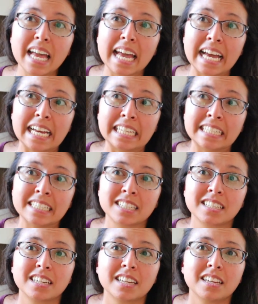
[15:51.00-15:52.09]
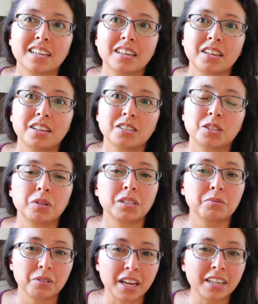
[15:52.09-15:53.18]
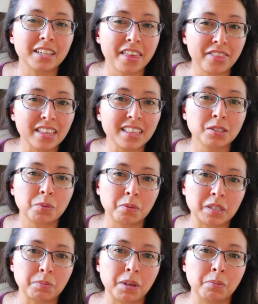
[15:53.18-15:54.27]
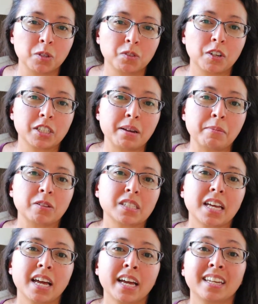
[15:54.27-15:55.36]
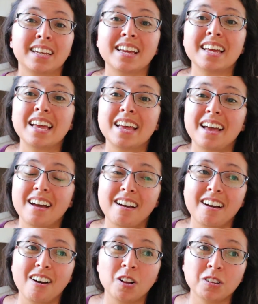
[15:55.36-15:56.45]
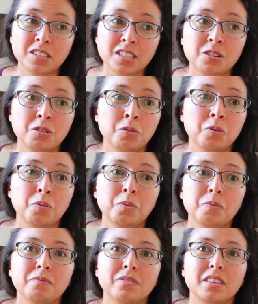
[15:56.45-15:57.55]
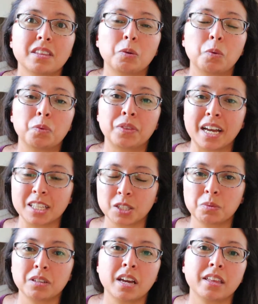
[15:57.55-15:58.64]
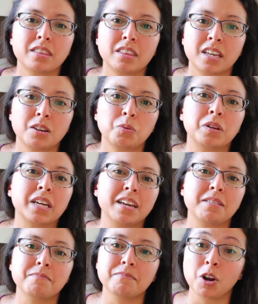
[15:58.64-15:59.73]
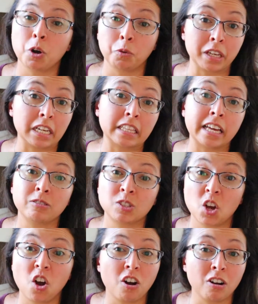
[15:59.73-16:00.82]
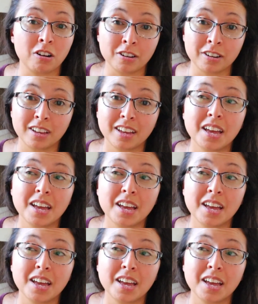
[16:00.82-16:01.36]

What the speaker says: And so I think that's when we spend most of our time outside. Also, that's when I think we hit our read alouds hard.